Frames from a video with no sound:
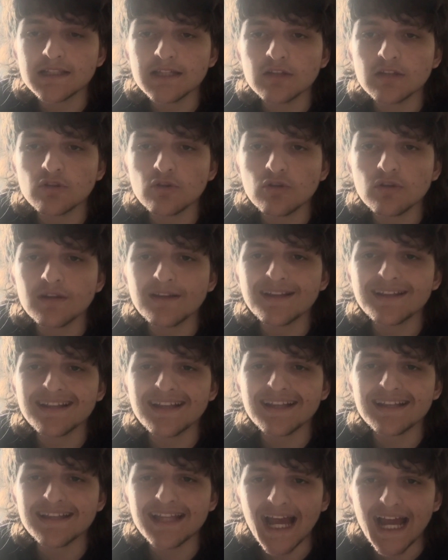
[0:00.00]
to
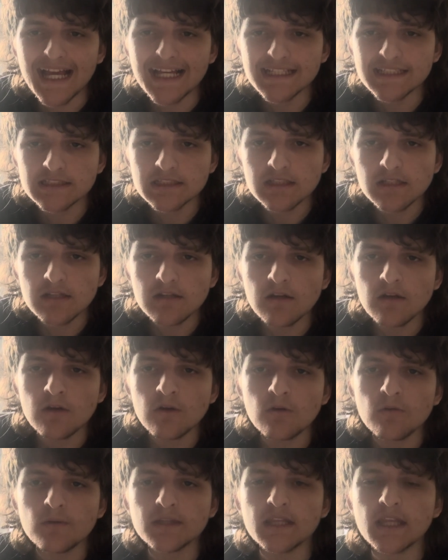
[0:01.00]
the tides.
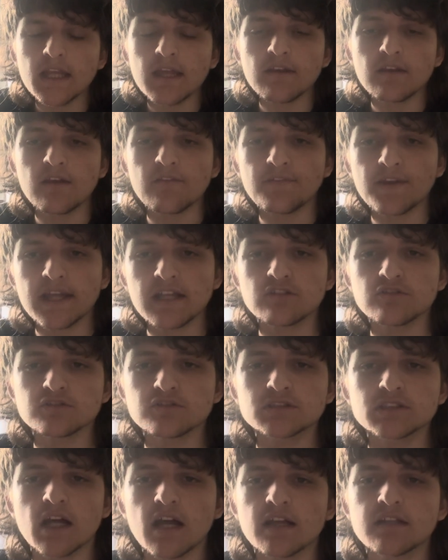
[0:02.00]
We see the
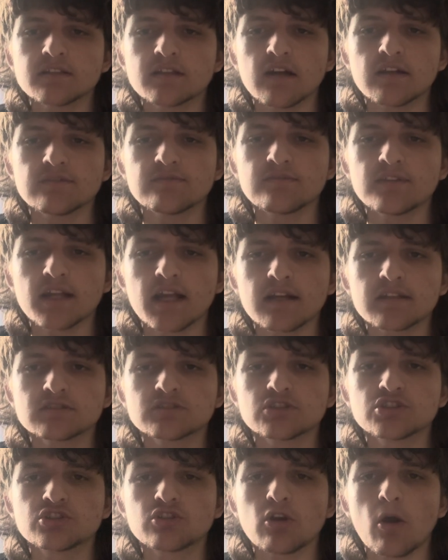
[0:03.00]
Avengers and guys we guys
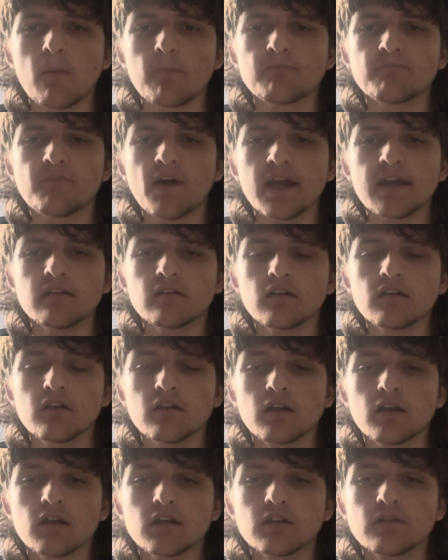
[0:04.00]
can stop fight.
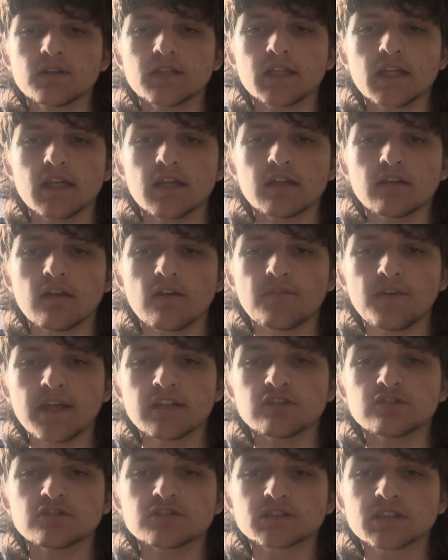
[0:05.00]
We see the
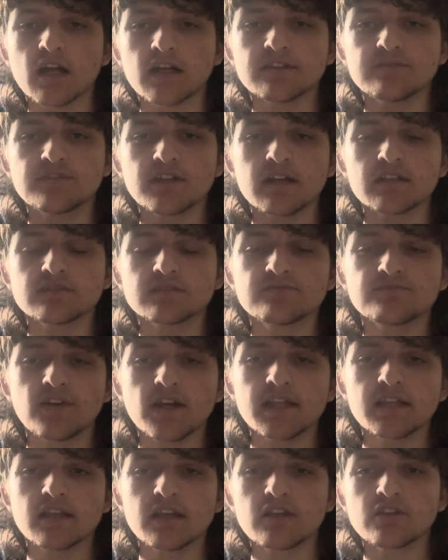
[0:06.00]
Avengers guys we guys
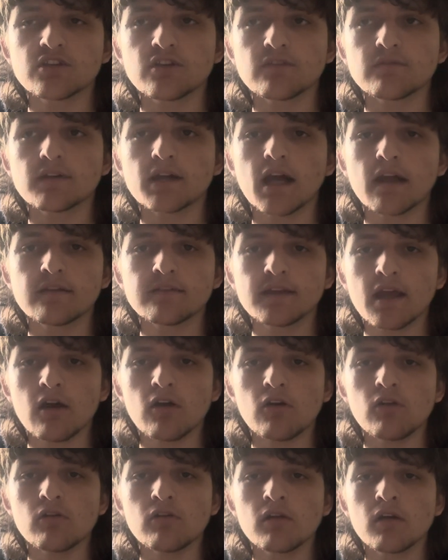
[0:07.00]
fight each other
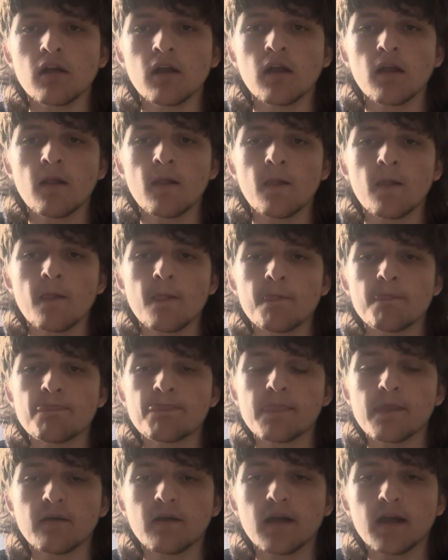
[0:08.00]
until
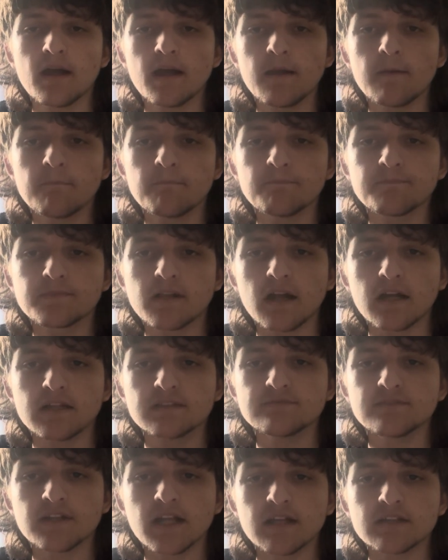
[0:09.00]

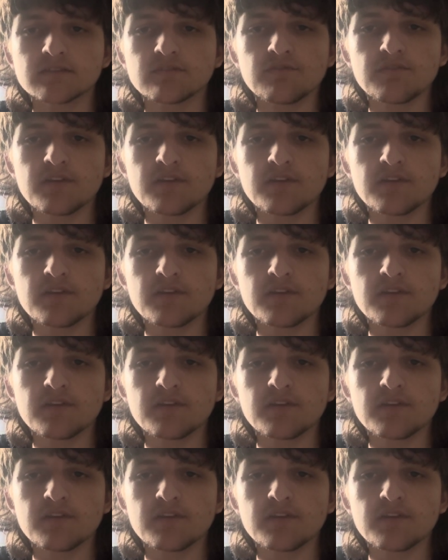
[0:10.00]
guys we guys